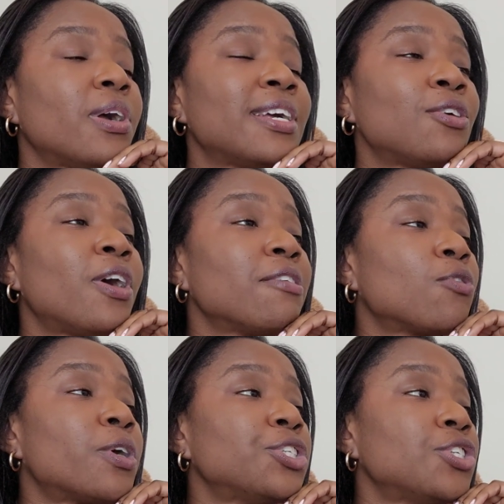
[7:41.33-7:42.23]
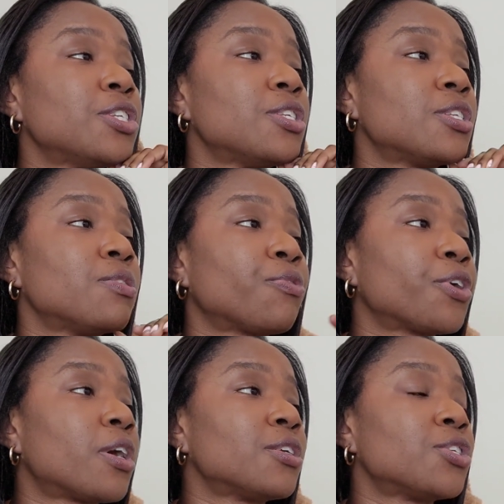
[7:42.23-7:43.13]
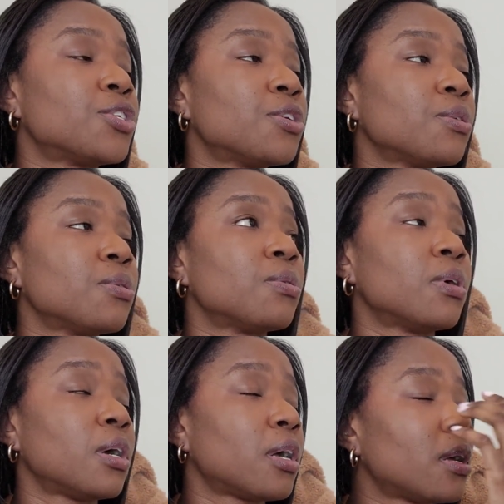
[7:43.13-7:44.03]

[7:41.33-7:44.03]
I don't have questions in regards to